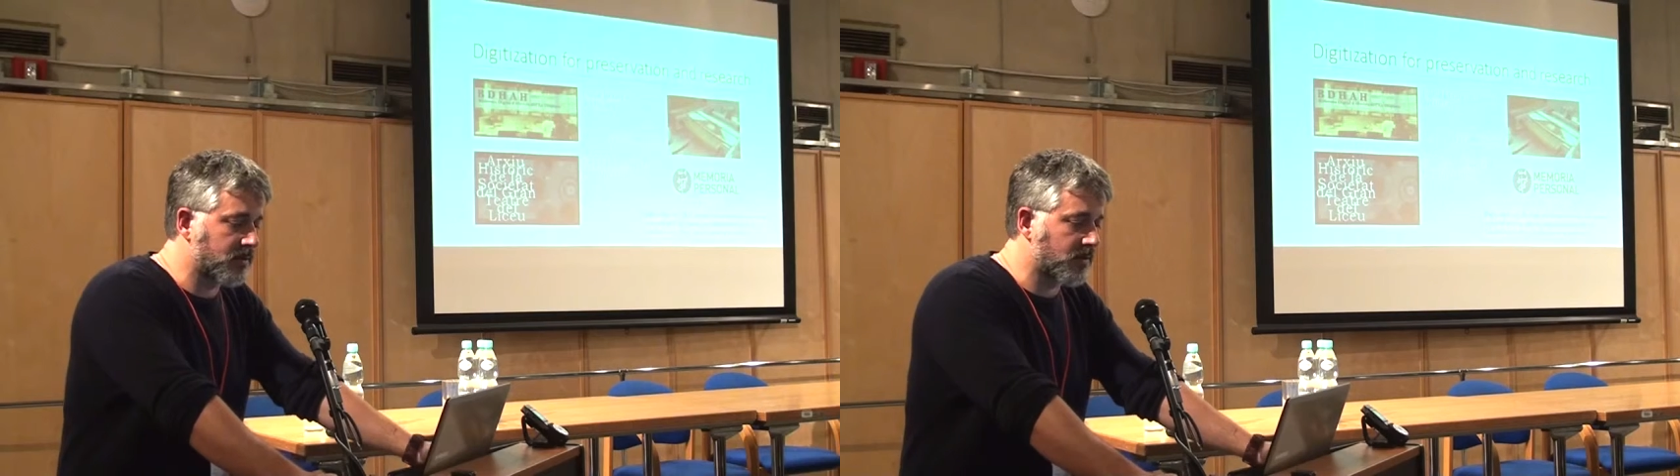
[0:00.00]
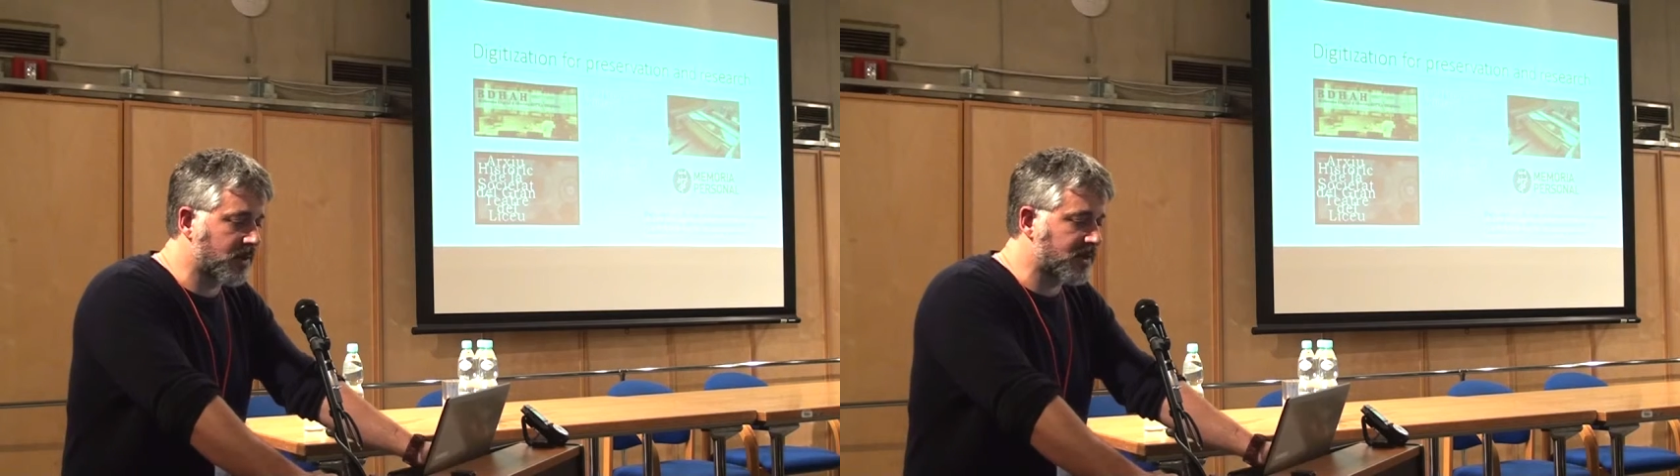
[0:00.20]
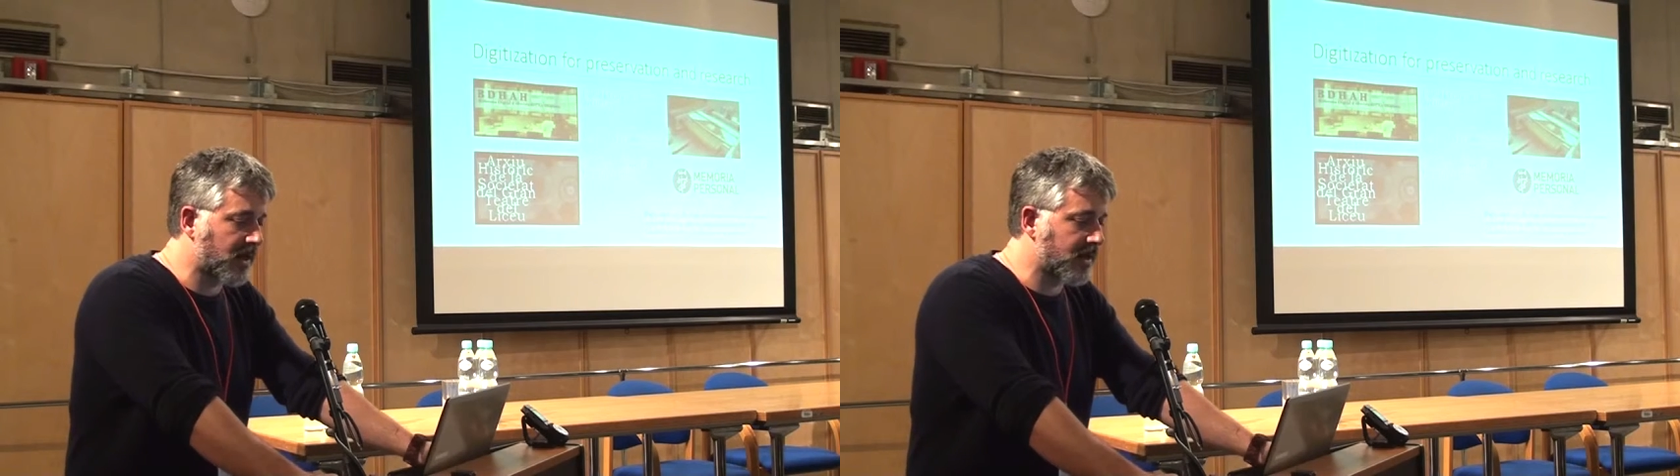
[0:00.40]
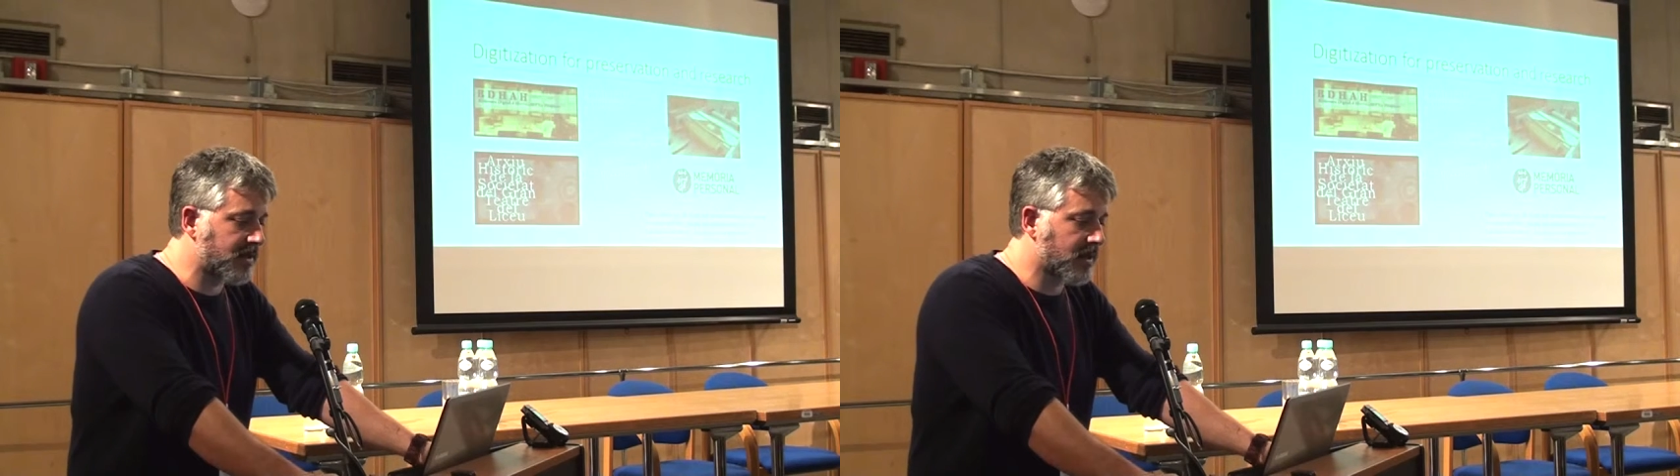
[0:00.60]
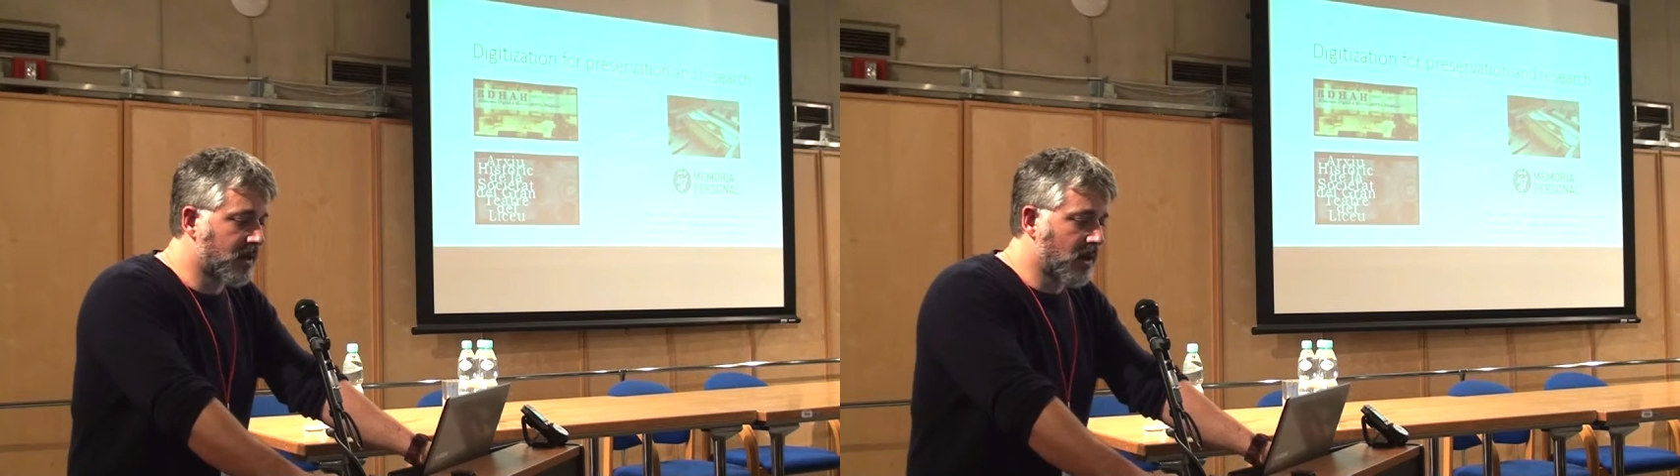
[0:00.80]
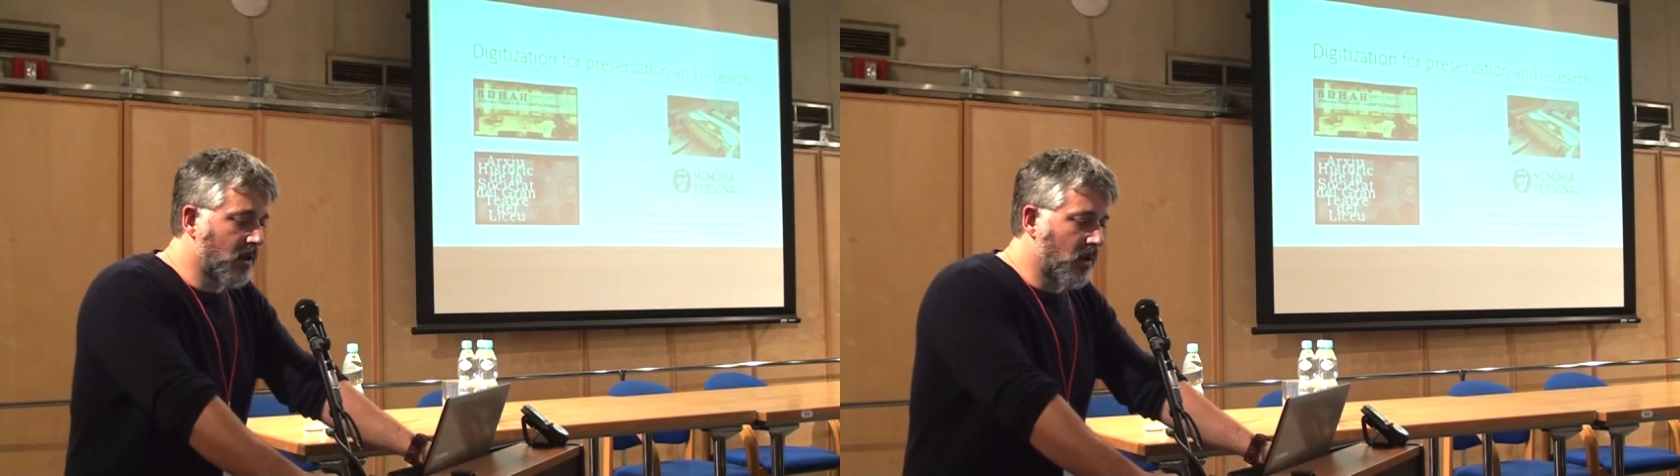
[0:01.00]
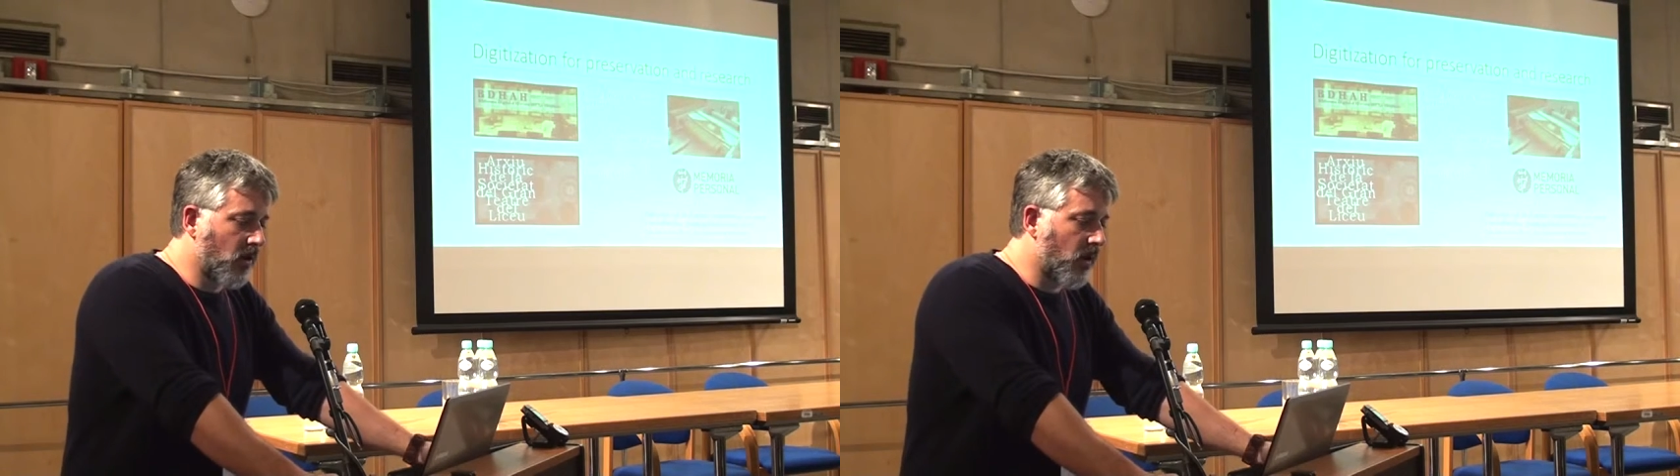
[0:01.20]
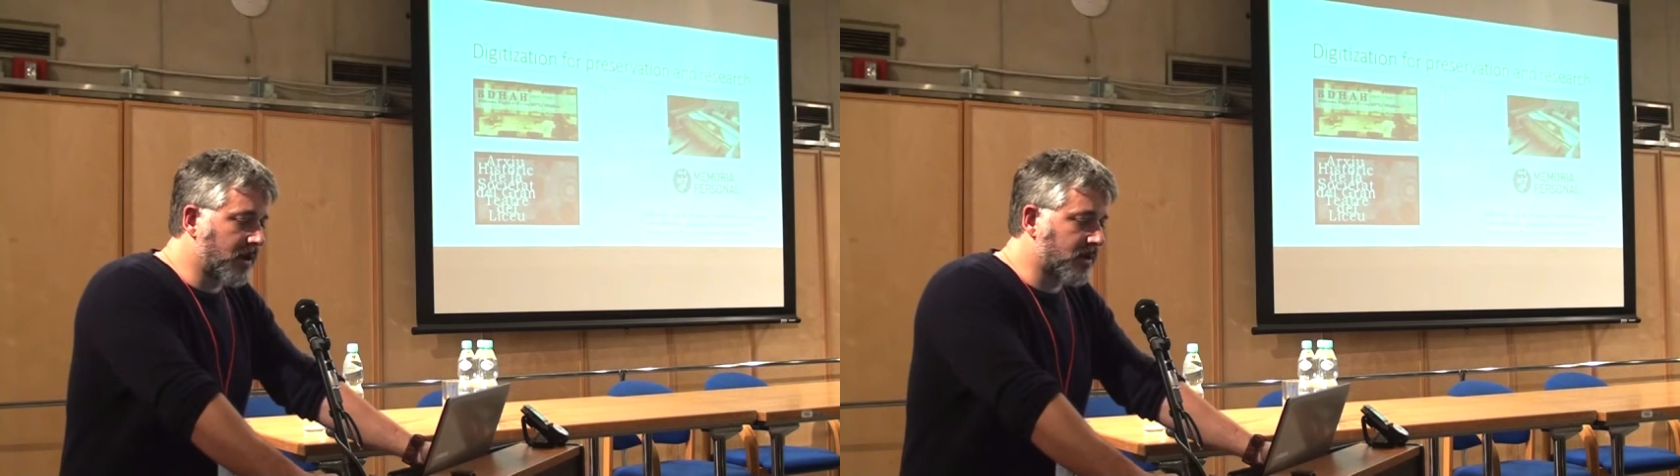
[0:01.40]
on, on these areas.
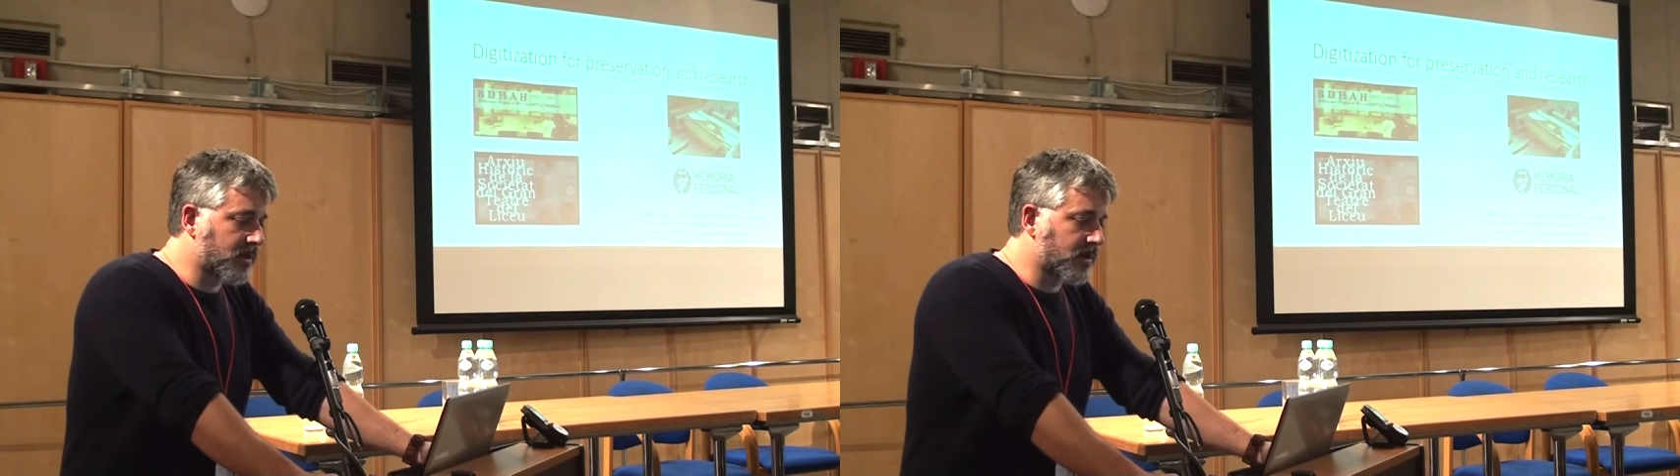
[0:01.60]
One